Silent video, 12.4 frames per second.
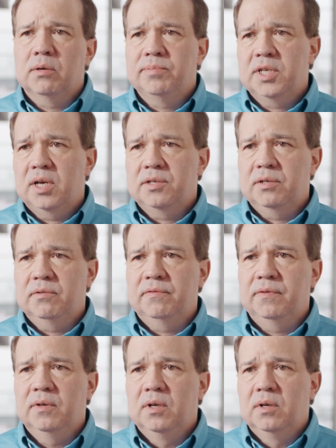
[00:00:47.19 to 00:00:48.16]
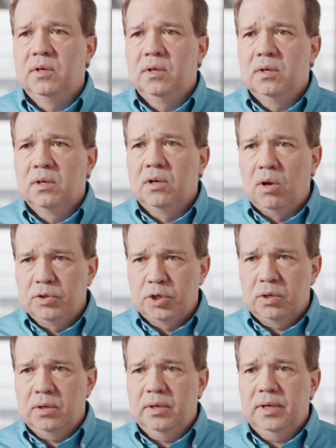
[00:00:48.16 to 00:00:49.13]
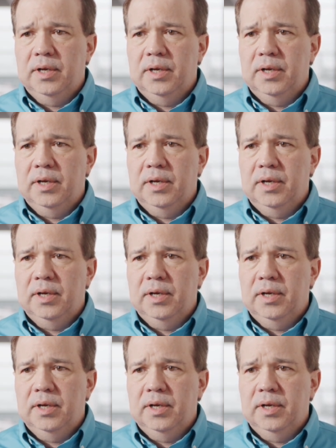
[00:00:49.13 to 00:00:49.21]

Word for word: obsessive culture.